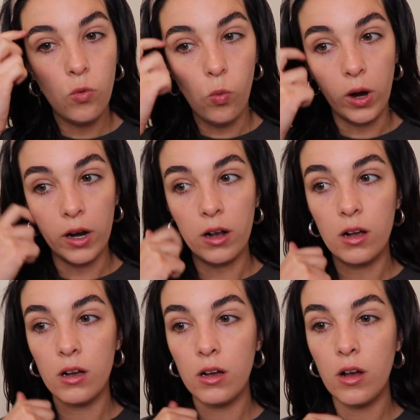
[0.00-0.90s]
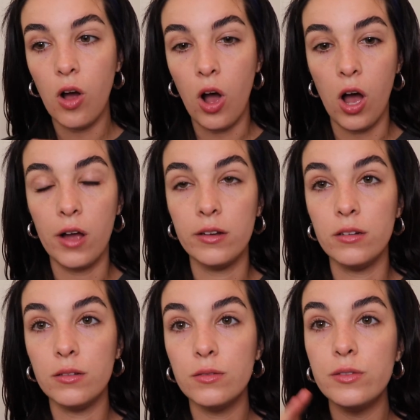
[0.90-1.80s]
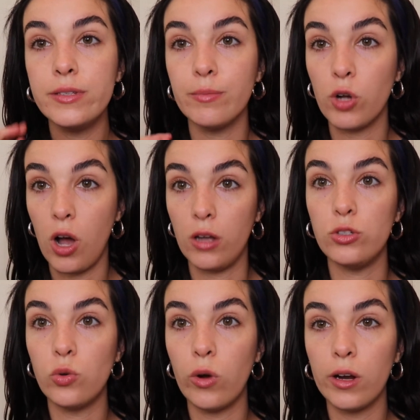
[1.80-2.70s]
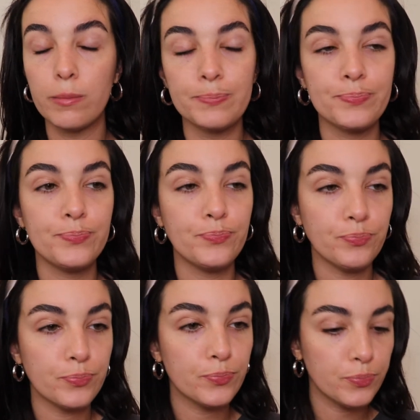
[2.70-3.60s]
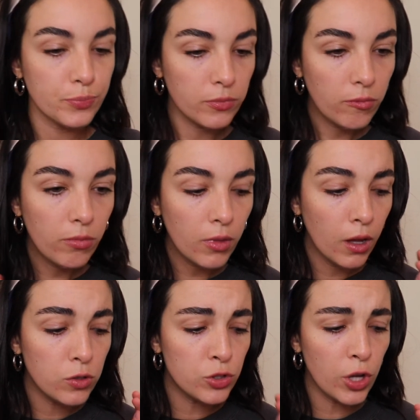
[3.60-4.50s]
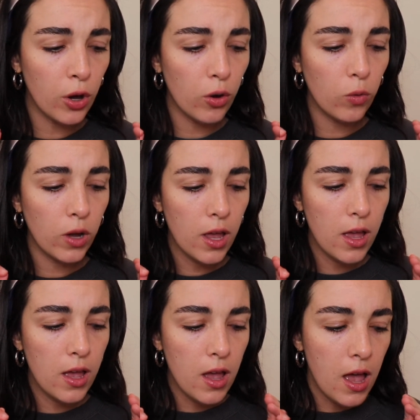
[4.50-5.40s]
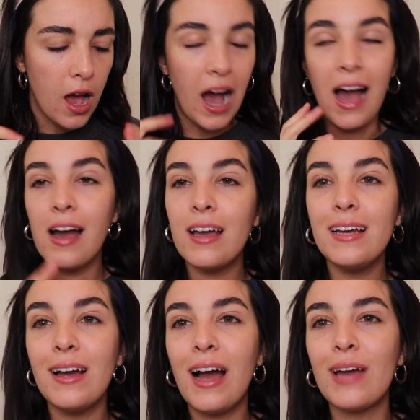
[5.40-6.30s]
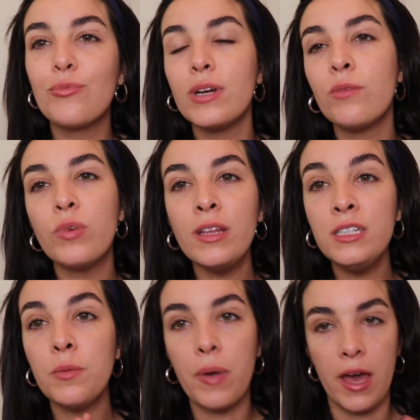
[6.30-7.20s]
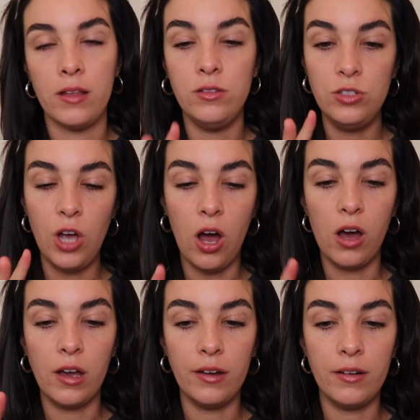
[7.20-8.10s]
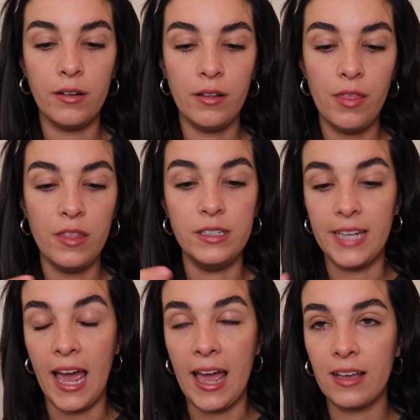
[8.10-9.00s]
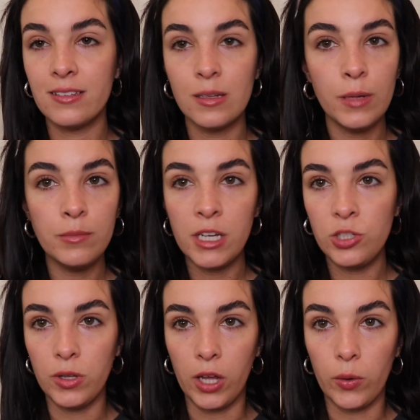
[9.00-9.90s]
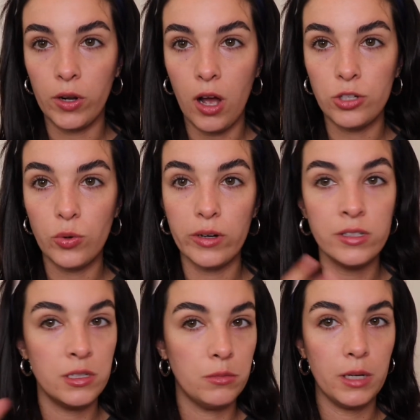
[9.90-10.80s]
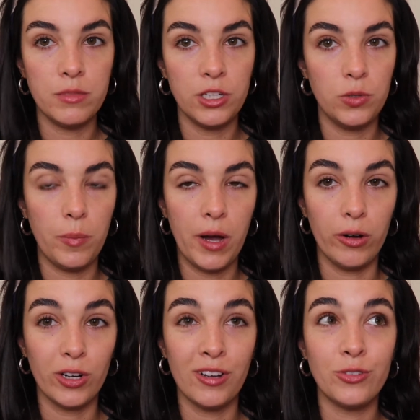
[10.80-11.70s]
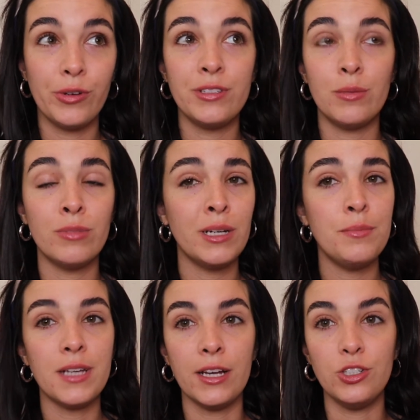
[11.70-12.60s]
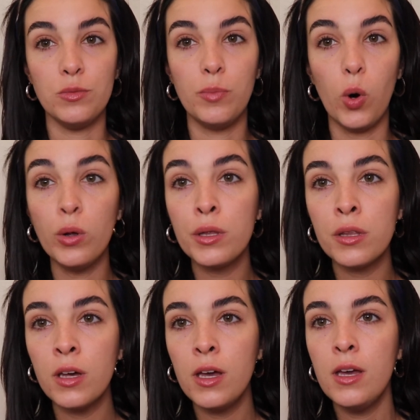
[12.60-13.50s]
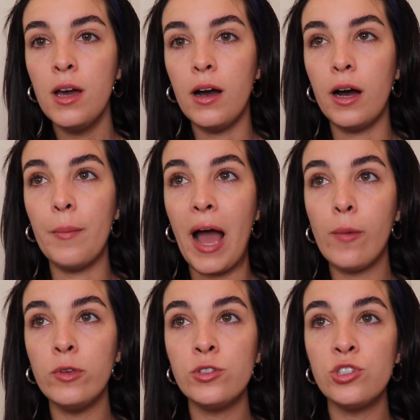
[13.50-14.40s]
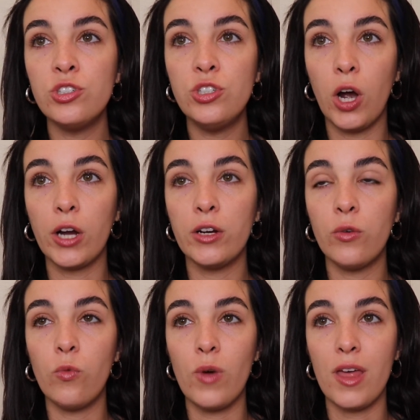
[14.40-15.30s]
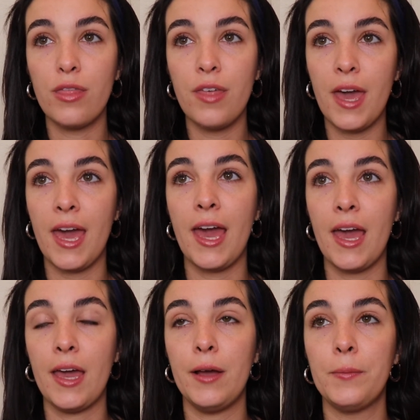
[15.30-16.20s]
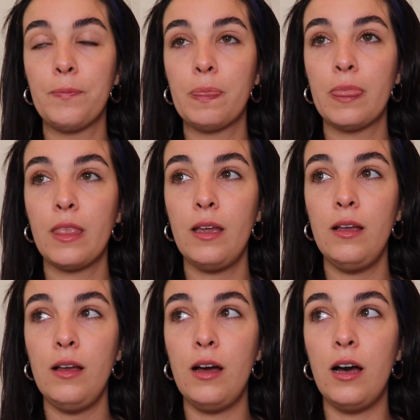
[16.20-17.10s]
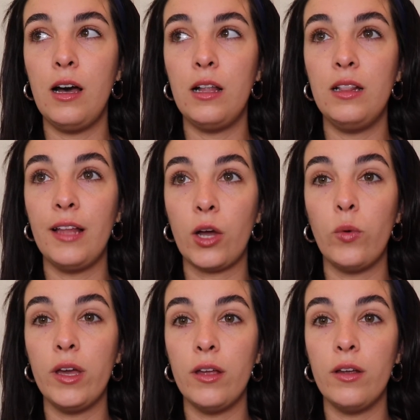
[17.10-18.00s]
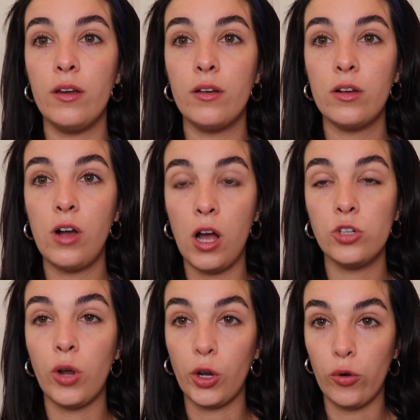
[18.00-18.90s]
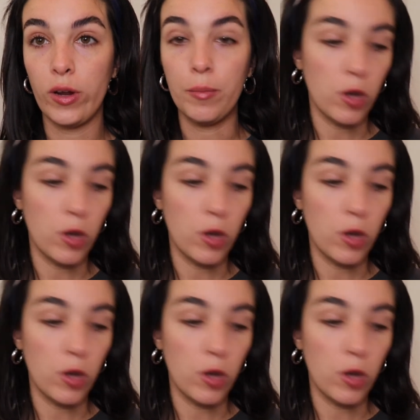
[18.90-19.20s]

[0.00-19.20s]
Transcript: work on some contour. So it really depends on the day. Sometimes I do a liquid contour, sometimes I do a powder contour, sometimes I do both. I will start with a liquid contour, cream